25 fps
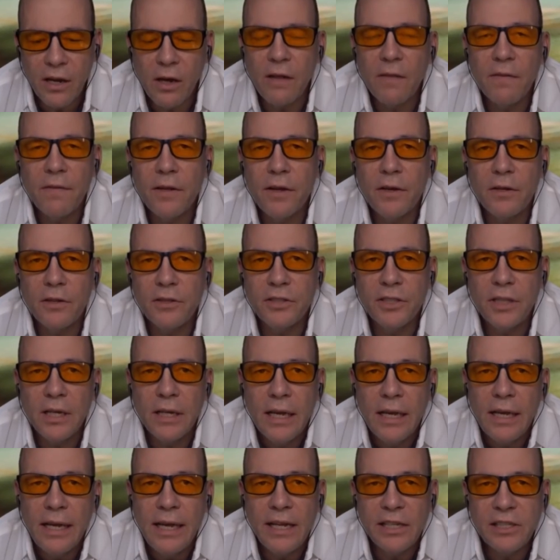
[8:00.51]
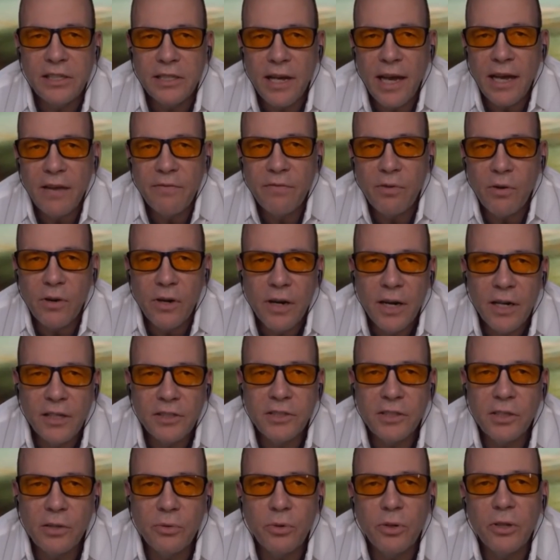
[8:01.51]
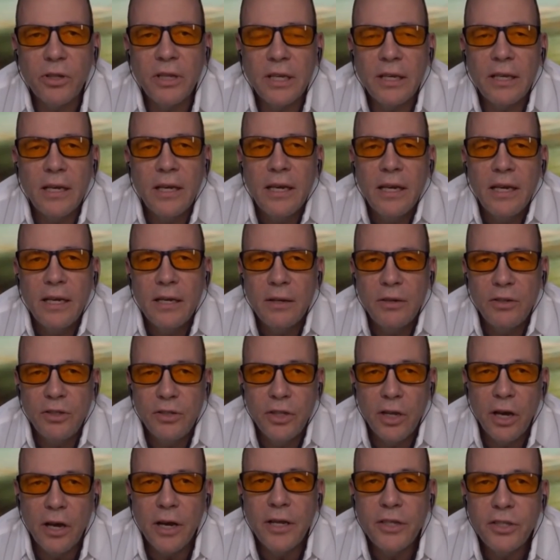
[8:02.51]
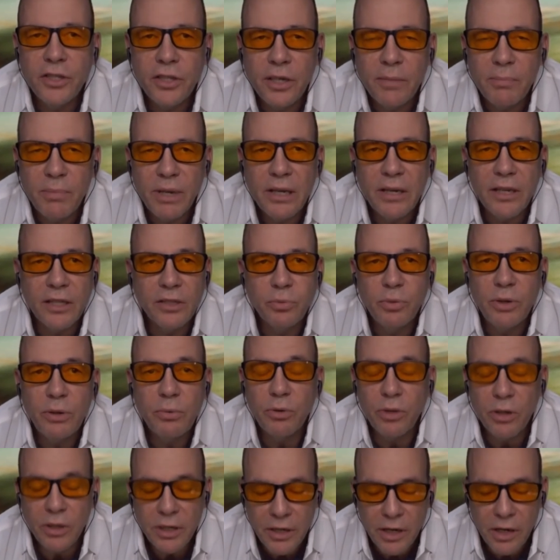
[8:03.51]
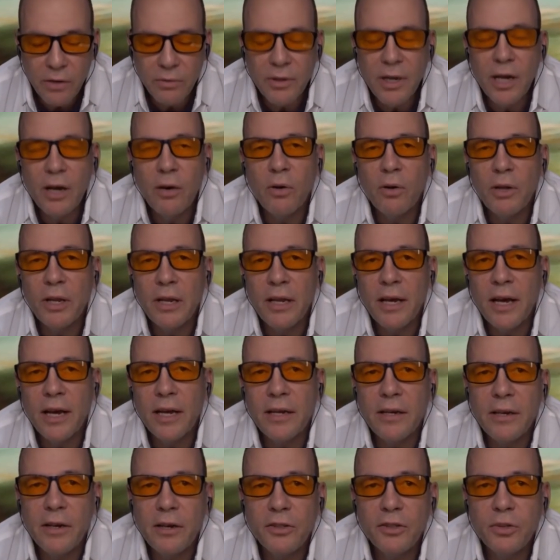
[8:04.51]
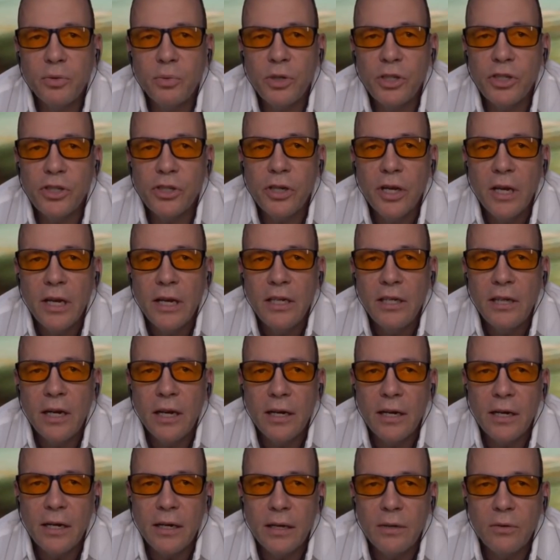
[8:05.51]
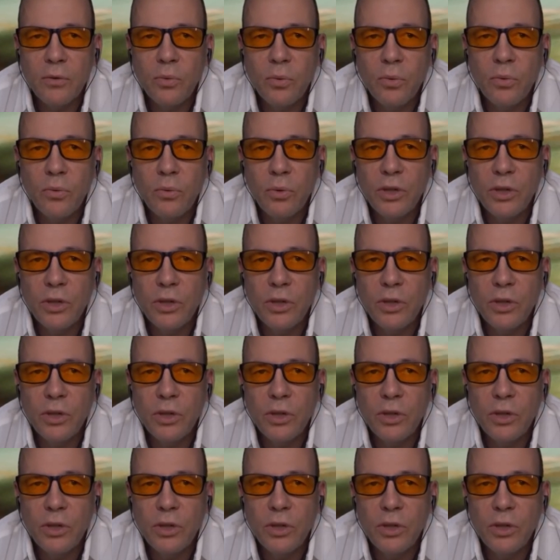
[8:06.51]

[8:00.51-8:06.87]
all of those, it's not for us to really judge because we really don't know. Only God knows which, uh, right.